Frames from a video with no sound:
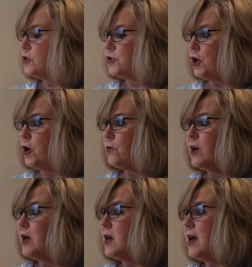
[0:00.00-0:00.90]

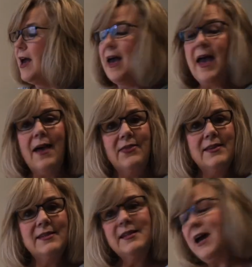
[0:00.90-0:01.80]
So at
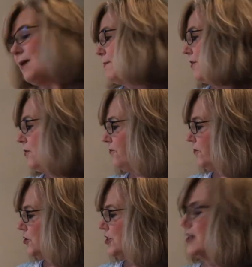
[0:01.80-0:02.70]
this time, the
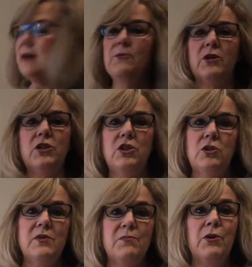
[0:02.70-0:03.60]
first thing I'm going to
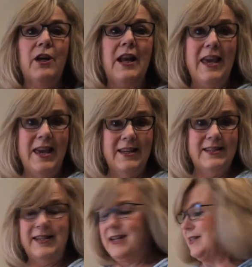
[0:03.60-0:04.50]
do is put hand
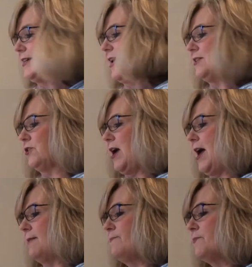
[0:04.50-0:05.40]
sanitizer
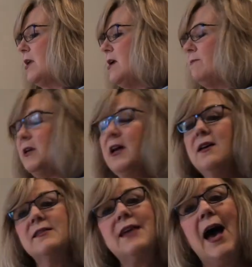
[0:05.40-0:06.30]
on
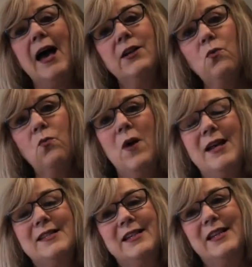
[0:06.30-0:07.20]
because I don't
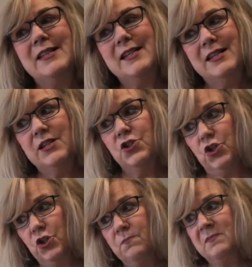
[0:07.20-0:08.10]
want to get any
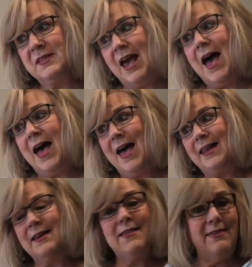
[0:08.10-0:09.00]
germs
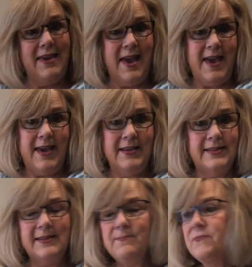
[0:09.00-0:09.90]
on the eggs.
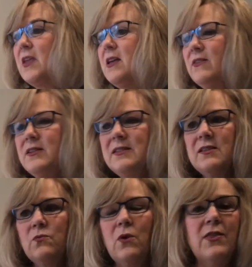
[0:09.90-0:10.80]
This
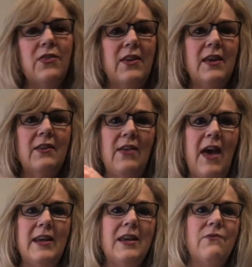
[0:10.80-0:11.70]
is one thing
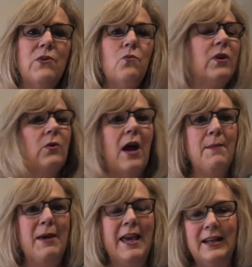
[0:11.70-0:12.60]
that even when
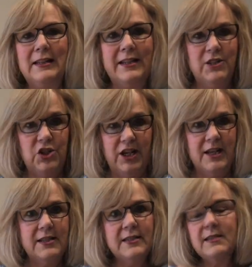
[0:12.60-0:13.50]
I'm handling
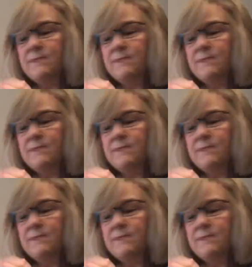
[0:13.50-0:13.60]
chickens,